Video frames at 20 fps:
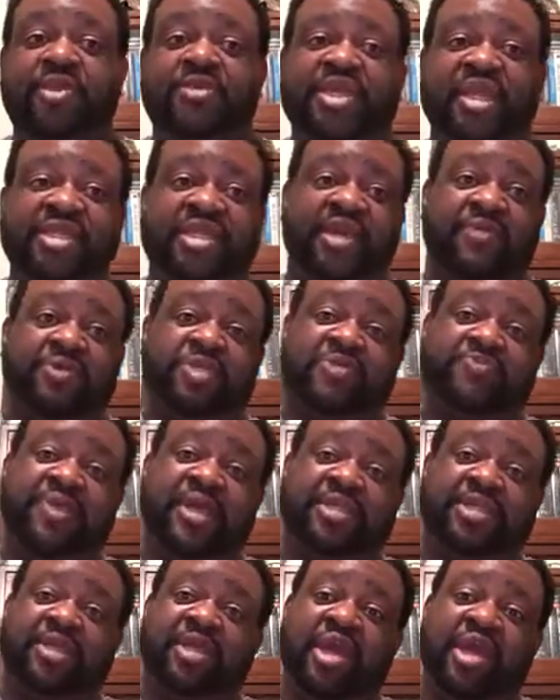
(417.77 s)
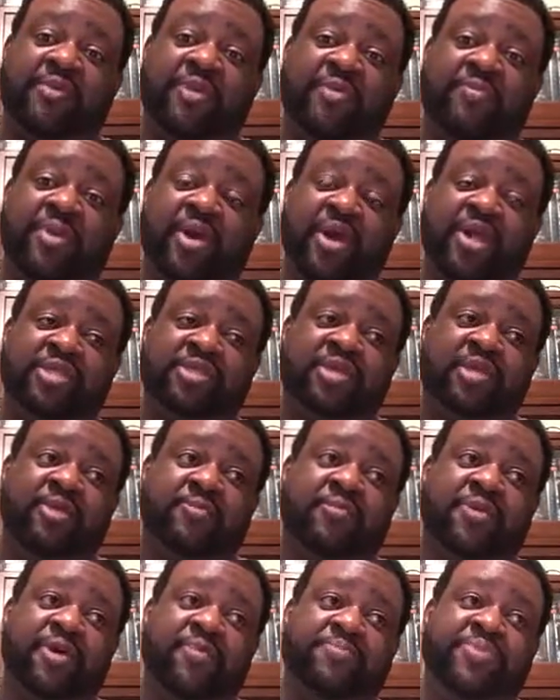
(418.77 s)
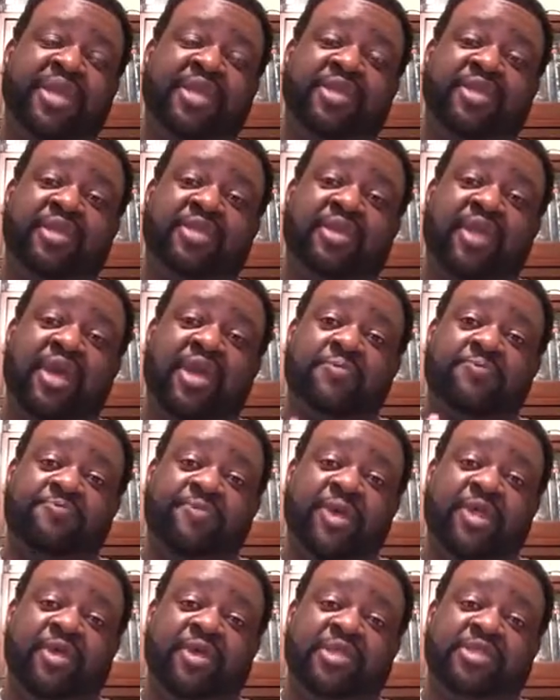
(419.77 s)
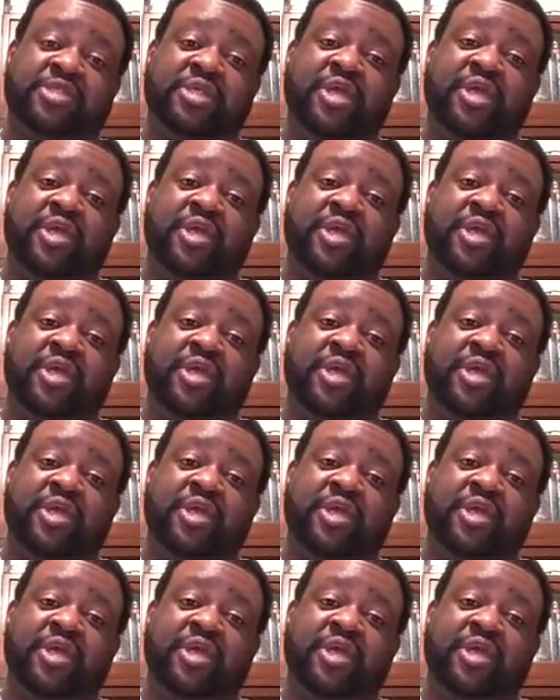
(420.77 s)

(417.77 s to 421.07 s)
that they respected everybody's opinion and feelings